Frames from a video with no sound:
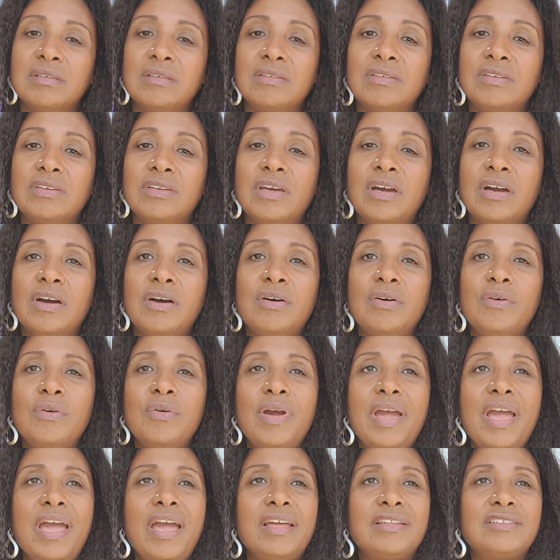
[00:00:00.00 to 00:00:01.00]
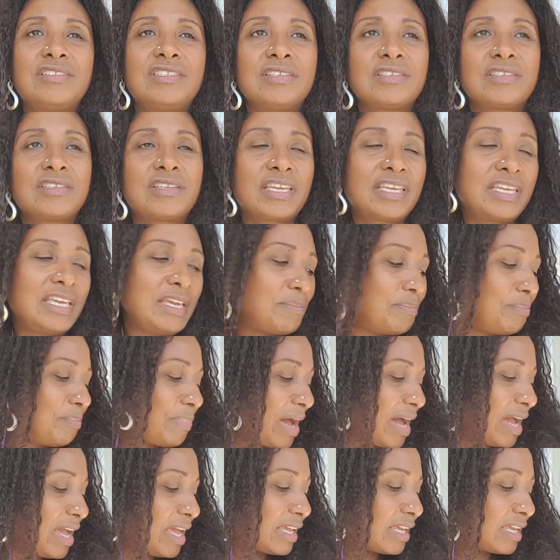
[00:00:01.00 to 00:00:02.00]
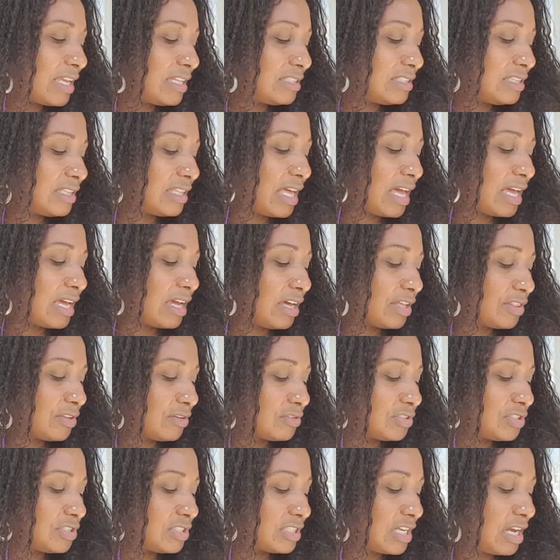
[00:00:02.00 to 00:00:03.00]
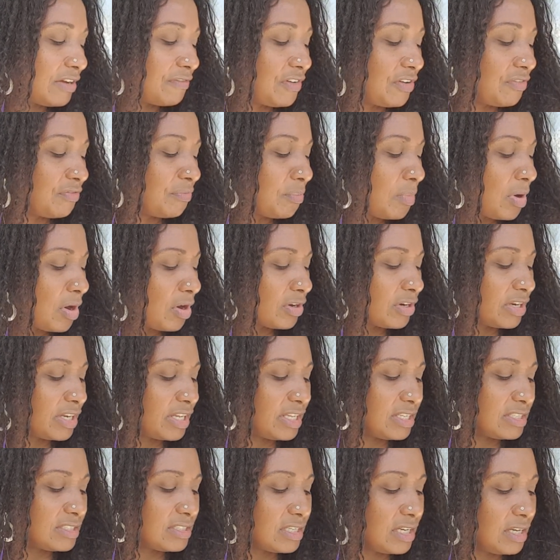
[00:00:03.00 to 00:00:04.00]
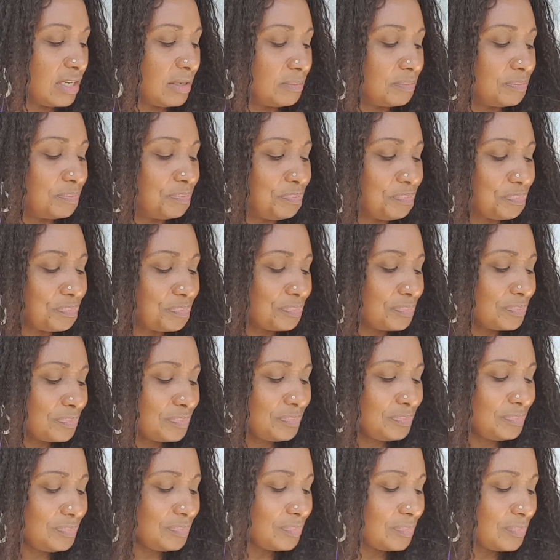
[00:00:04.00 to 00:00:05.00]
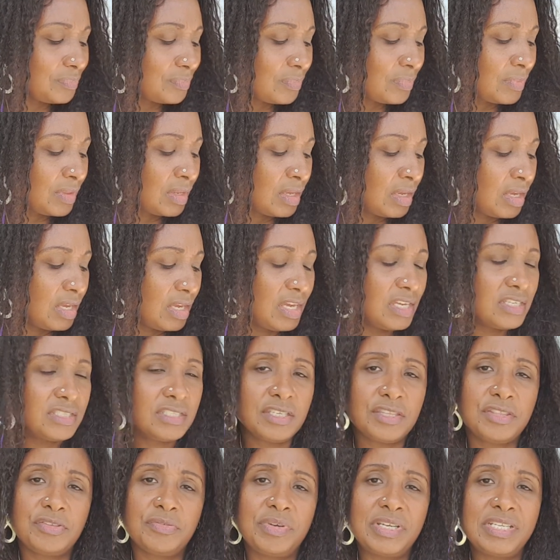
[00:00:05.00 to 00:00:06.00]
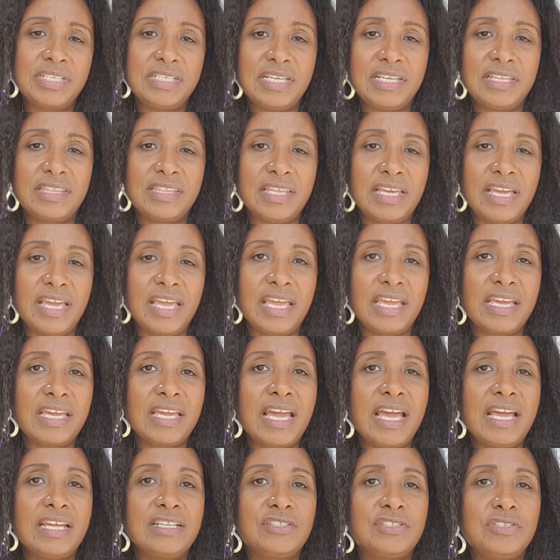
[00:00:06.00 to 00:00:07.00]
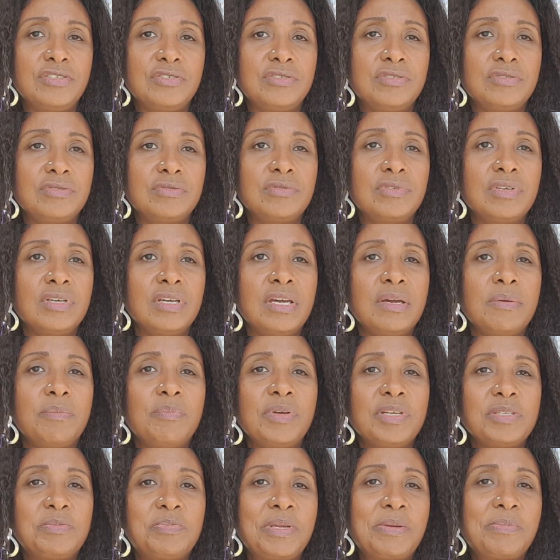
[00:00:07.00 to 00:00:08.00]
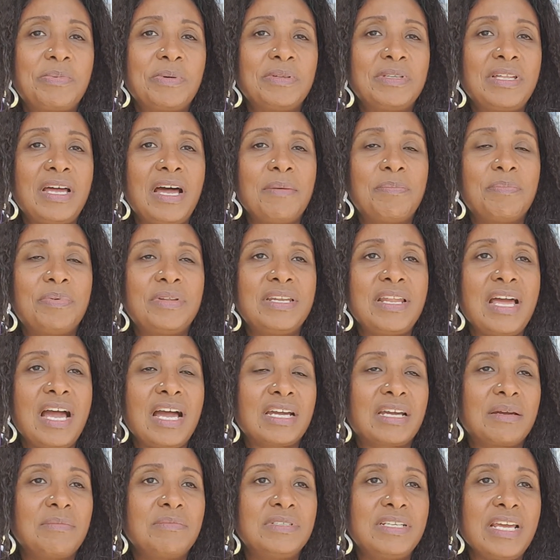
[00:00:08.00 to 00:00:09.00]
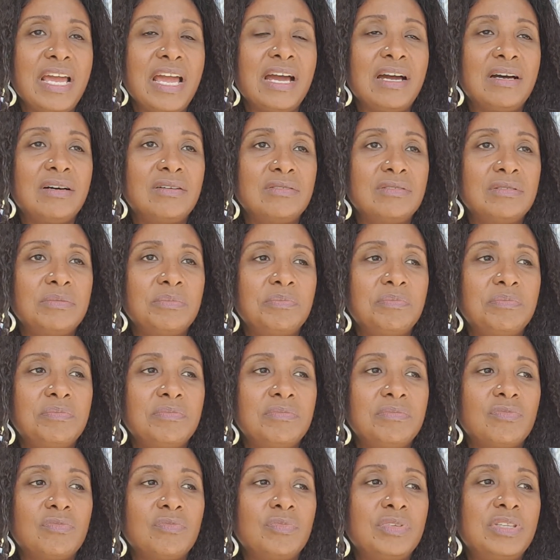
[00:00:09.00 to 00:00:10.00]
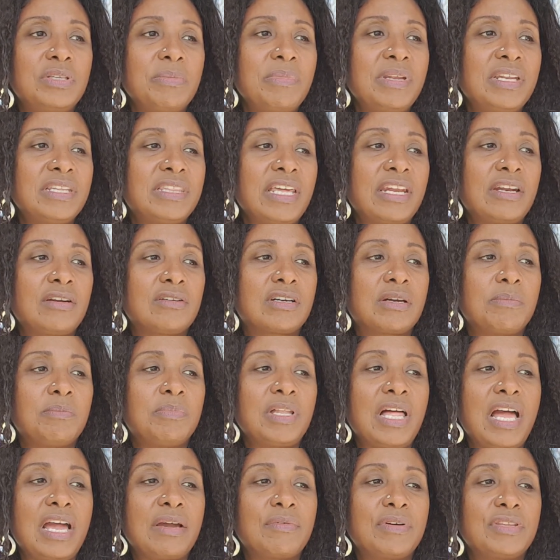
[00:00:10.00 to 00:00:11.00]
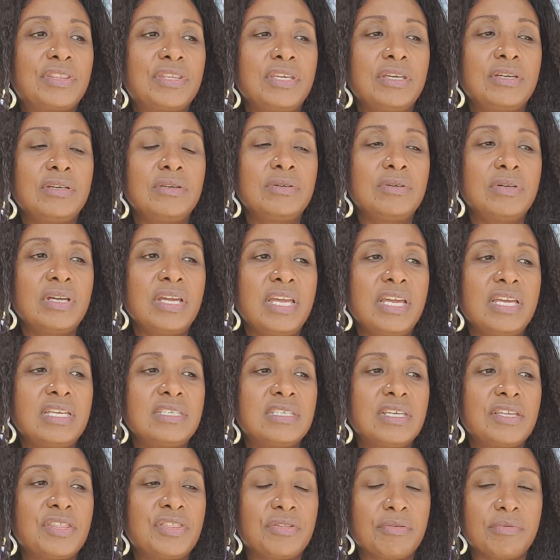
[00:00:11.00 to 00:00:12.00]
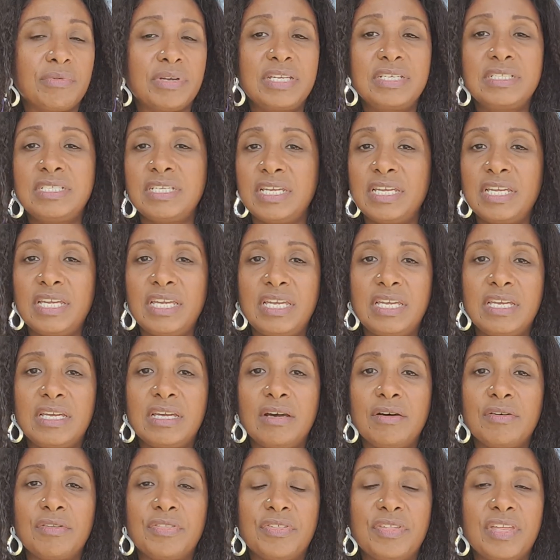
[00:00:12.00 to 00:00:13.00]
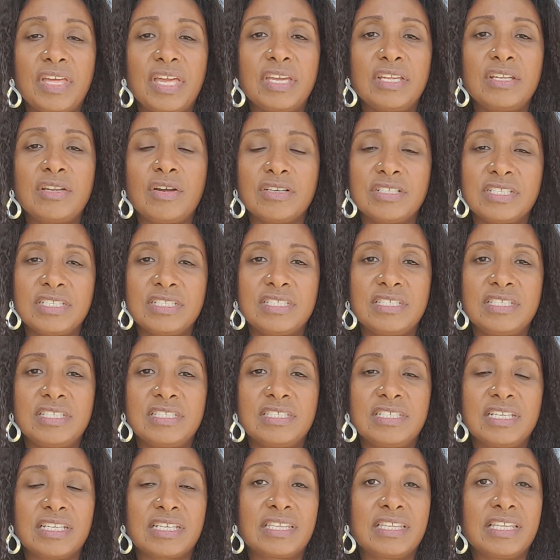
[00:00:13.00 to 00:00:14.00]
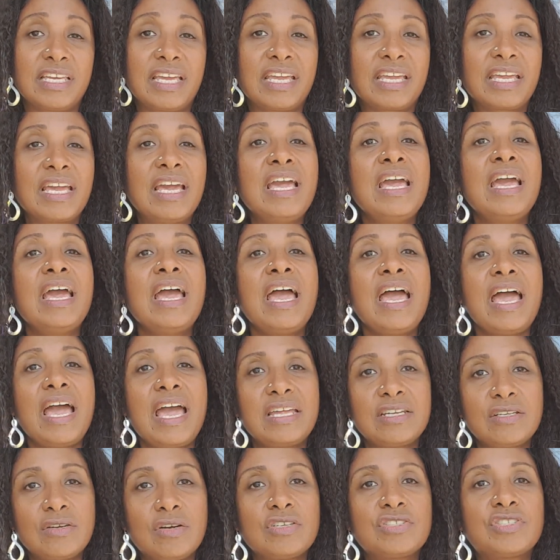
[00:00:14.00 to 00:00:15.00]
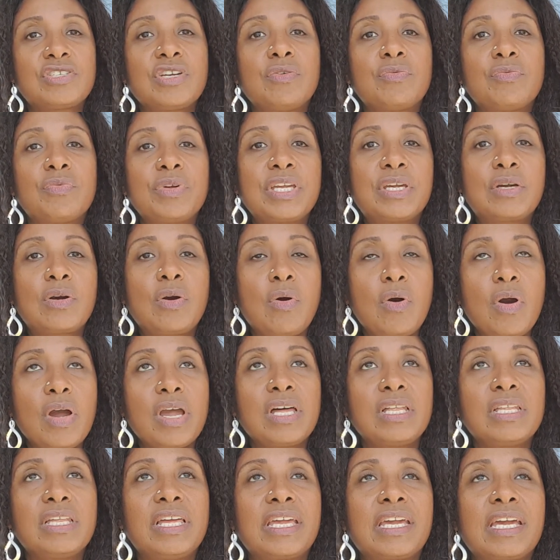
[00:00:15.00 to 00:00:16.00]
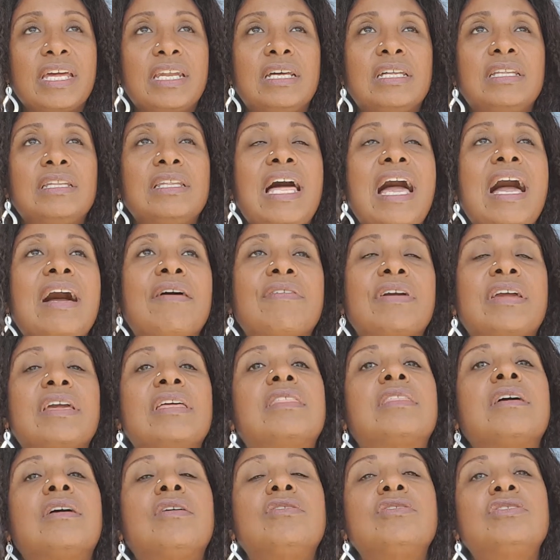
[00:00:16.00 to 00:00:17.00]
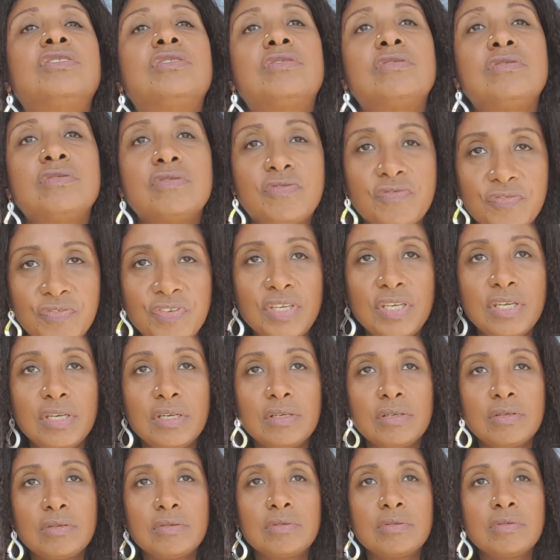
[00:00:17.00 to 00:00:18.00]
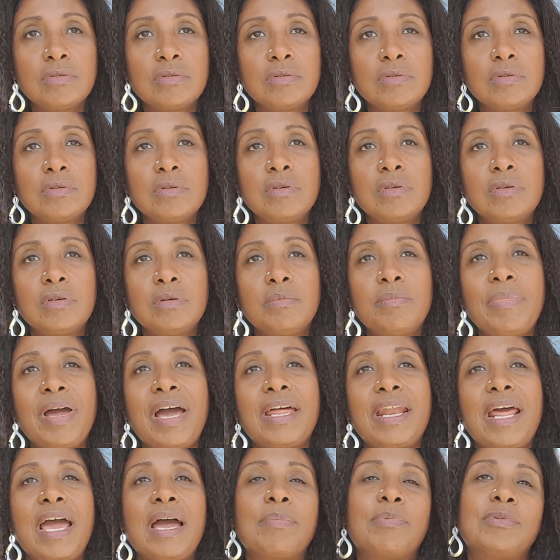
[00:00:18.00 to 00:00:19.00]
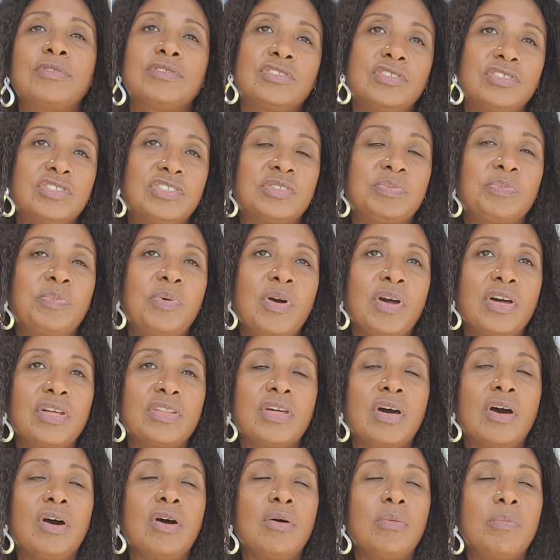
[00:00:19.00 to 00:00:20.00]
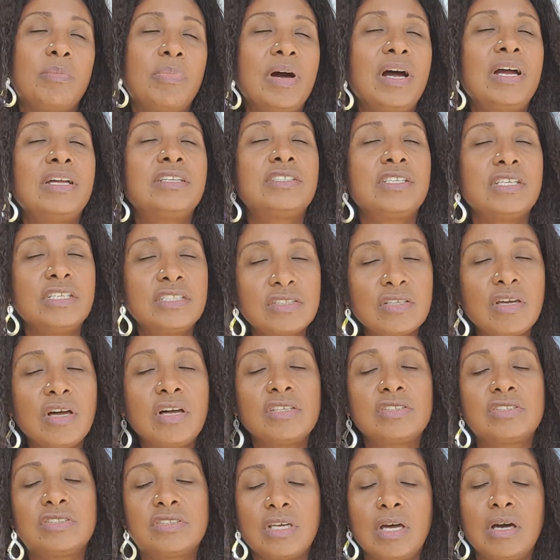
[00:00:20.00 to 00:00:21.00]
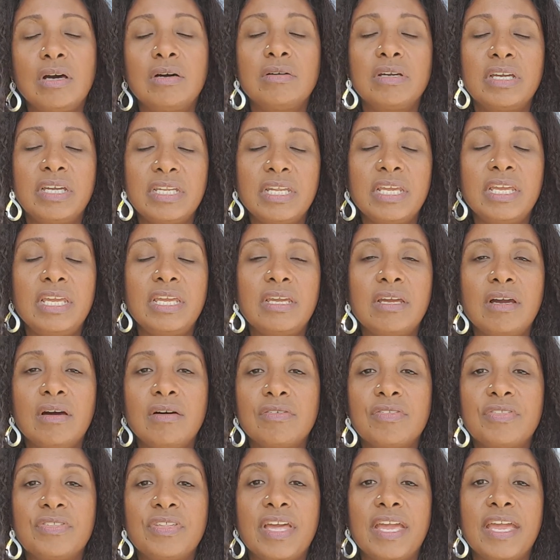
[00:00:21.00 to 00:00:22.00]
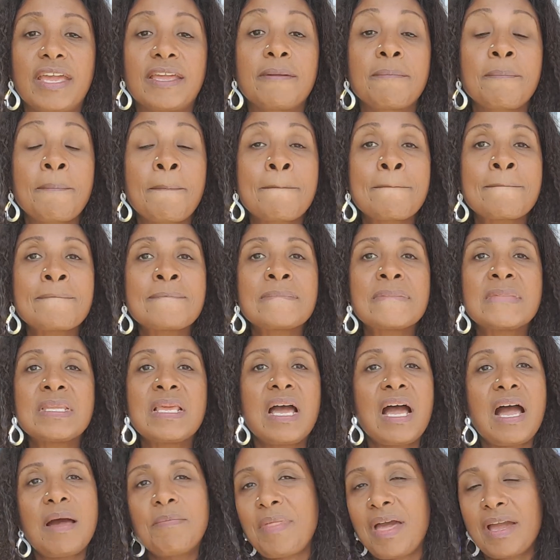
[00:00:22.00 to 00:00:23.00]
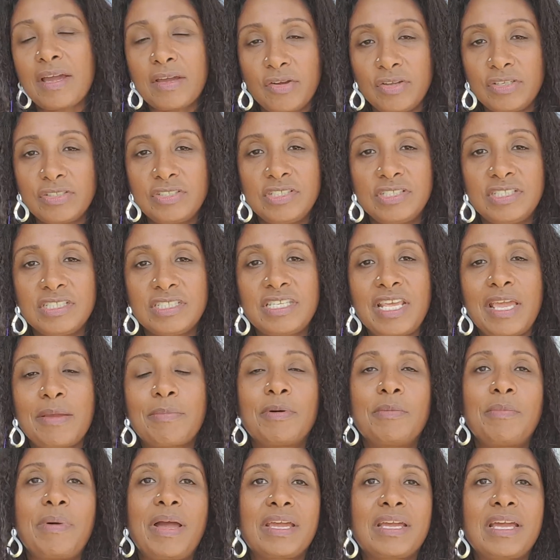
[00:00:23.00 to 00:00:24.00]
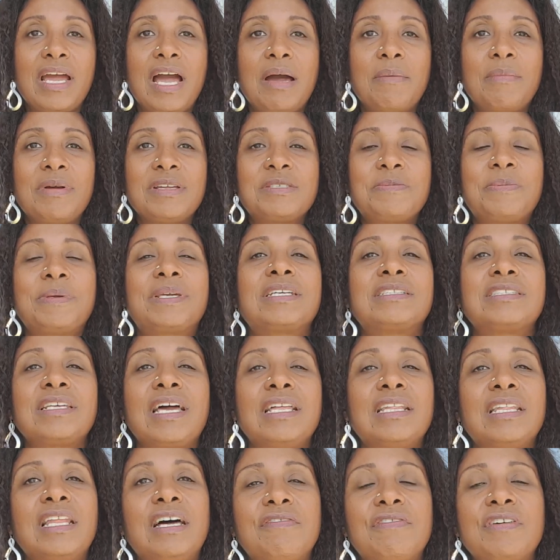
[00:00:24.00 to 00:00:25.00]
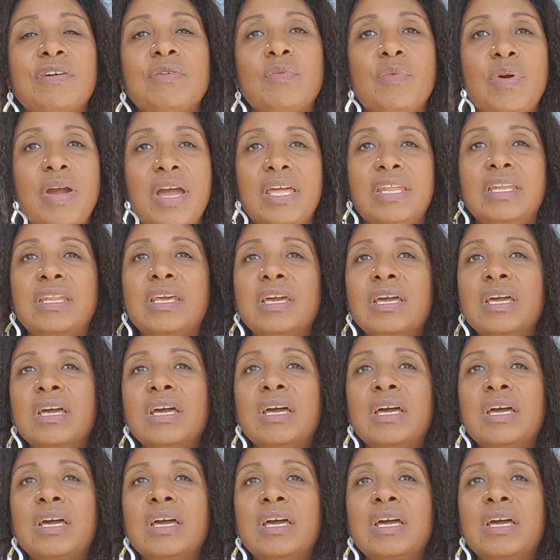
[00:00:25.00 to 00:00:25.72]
you know, and to keep buying into that other stuff of martyrism is a 3D thing, and to build people up and knock them down the minute they don't comply with you is a 3D ego thing, narcissistic thing. And also recoiling and allowing those few bad apples to spoil the whole bunch is also an ego thing. I'm not going to disable my comments because I love it when